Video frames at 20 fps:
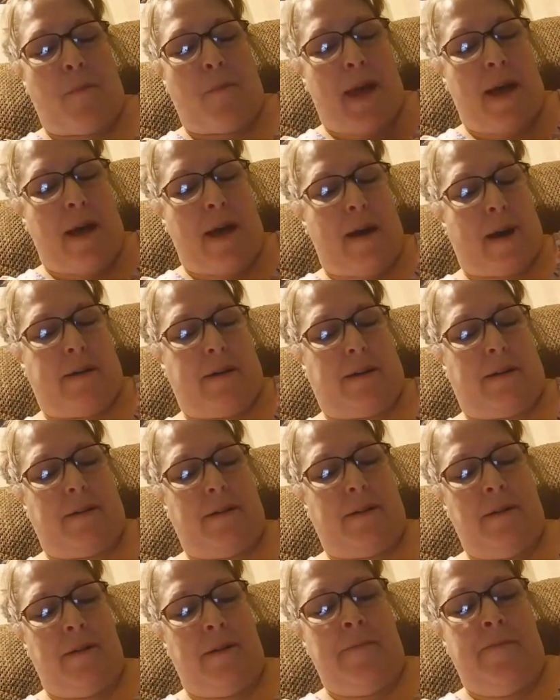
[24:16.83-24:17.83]
mad and
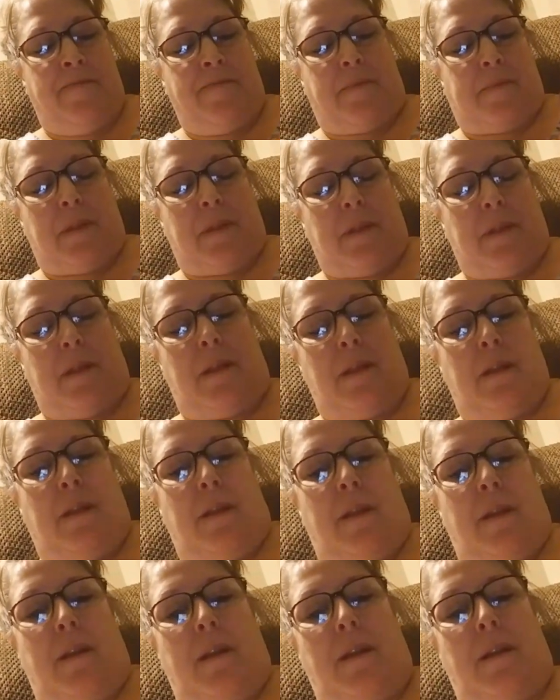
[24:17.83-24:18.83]

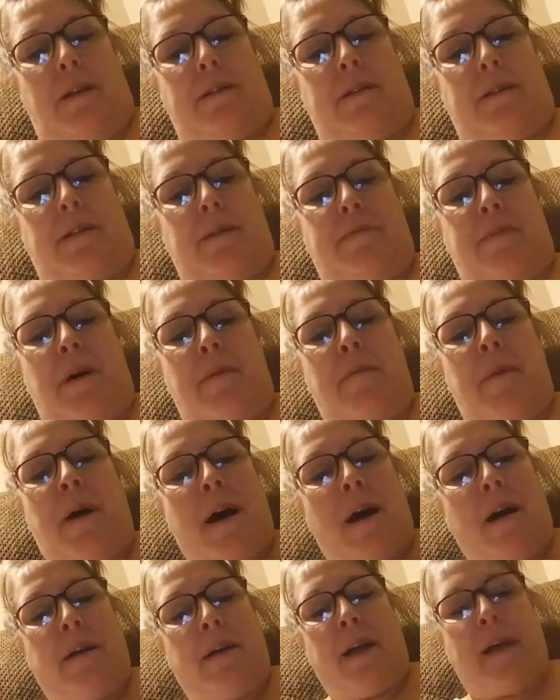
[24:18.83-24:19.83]
he's like, but
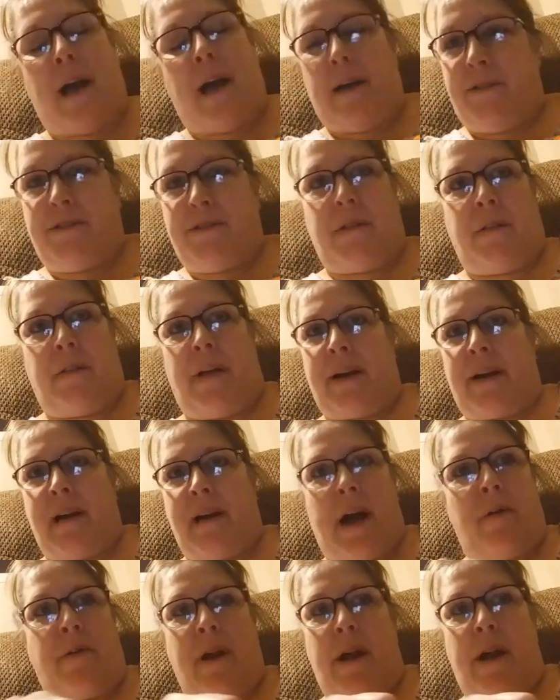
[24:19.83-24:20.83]
Ma, yeah, I used to let it
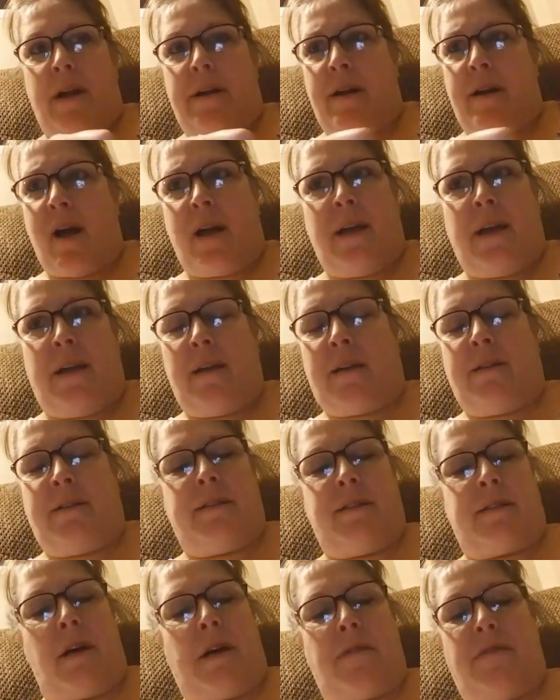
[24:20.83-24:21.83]
out at night and
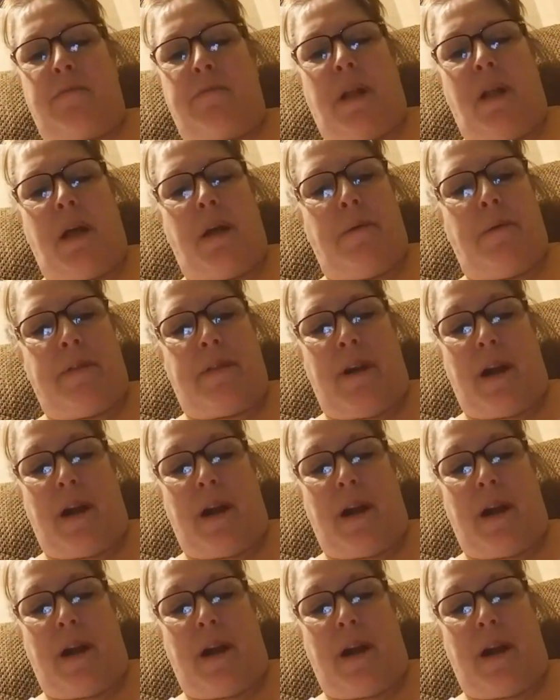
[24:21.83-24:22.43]
stuff and play with it.